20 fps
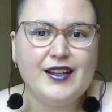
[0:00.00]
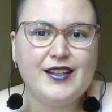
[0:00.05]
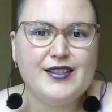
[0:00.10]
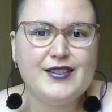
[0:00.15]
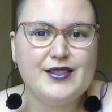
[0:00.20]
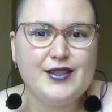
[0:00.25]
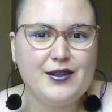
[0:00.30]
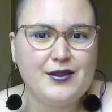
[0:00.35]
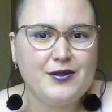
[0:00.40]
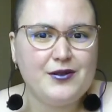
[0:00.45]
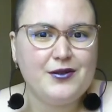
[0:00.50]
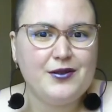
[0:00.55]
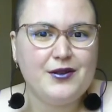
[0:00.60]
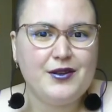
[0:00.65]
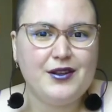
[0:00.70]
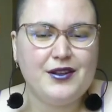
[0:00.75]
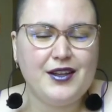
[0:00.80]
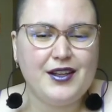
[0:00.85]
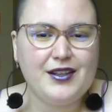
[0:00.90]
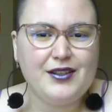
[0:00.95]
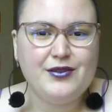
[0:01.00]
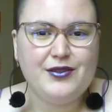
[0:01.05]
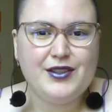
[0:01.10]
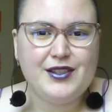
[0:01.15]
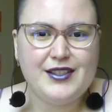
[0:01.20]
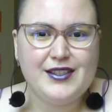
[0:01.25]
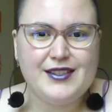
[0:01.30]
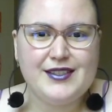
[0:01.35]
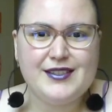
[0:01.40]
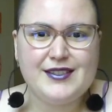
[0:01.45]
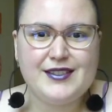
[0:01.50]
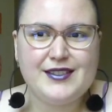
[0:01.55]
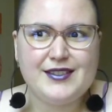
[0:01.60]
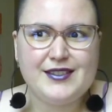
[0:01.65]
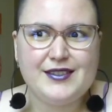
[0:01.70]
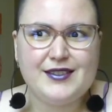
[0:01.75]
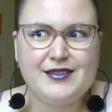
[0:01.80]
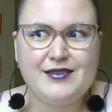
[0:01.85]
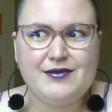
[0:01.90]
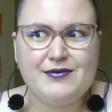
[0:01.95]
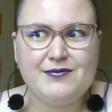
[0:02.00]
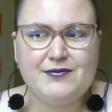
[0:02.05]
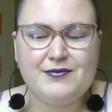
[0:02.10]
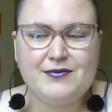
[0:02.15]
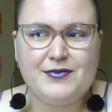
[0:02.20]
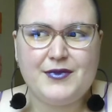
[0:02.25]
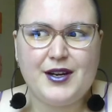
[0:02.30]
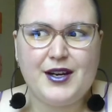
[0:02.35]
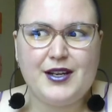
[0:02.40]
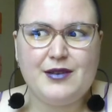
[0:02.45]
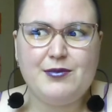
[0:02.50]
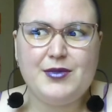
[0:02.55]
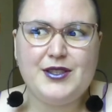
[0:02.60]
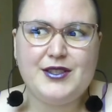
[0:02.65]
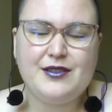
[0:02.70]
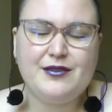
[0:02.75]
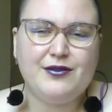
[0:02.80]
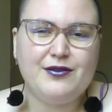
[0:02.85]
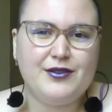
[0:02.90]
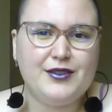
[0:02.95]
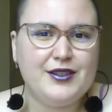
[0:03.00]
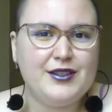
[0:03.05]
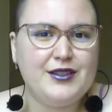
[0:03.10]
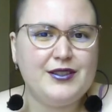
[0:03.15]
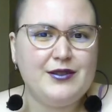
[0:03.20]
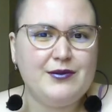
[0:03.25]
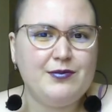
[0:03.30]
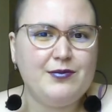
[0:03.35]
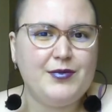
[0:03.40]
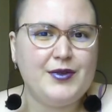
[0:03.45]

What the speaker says: So a lot of things are a bit different,